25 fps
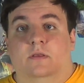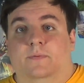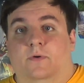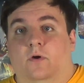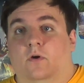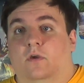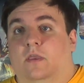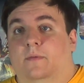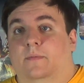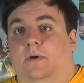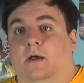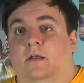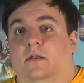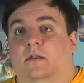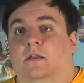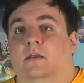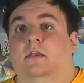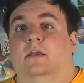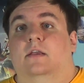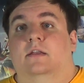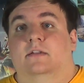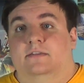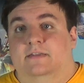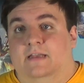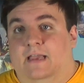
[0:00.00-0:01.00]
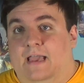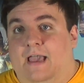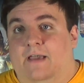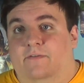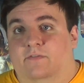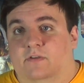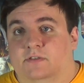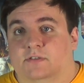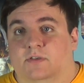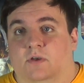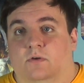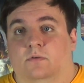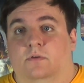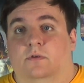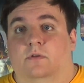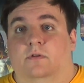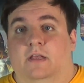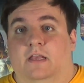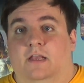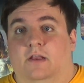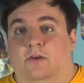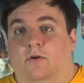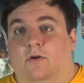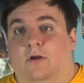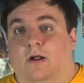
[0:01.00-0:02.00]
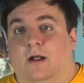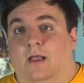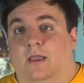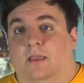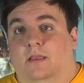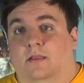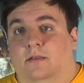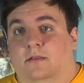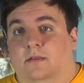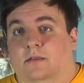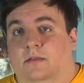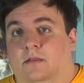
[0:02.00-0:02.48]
Pokemon to have its own unique cry.